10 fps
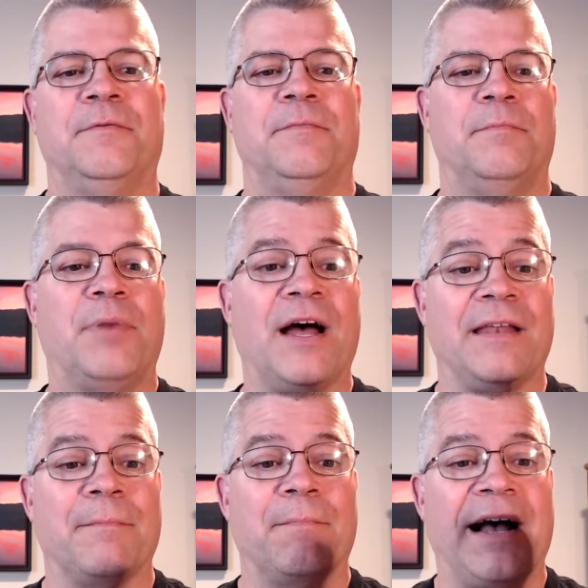
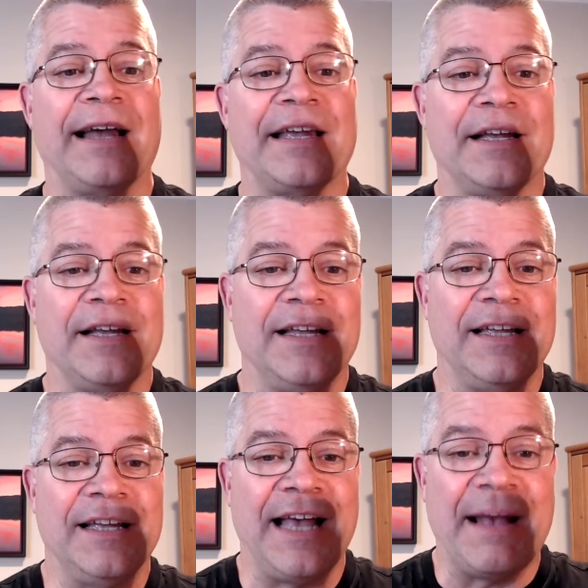But by
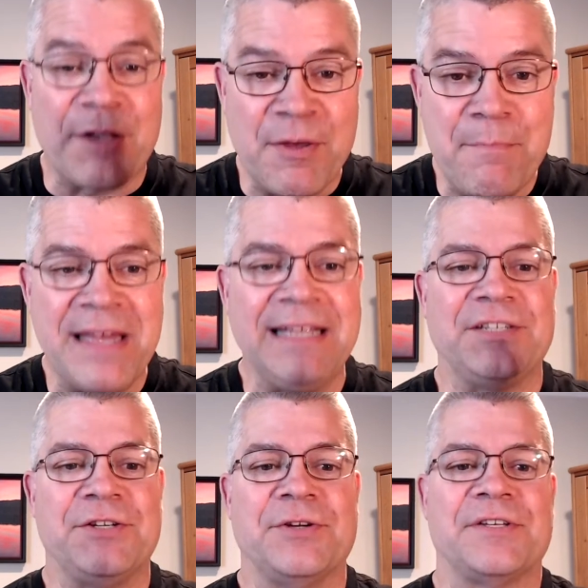committing
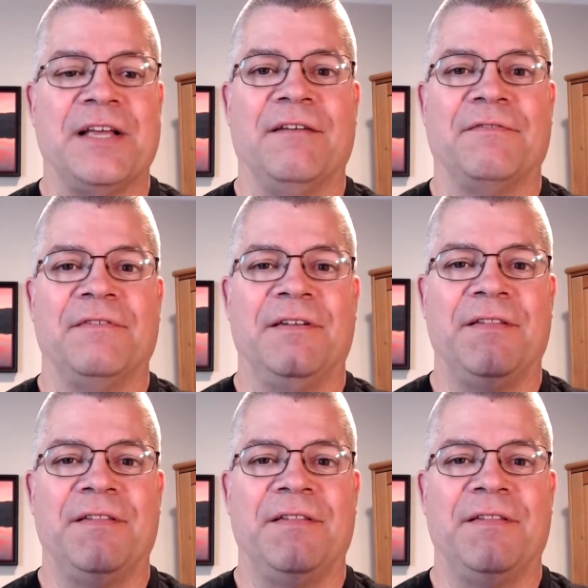to yourself,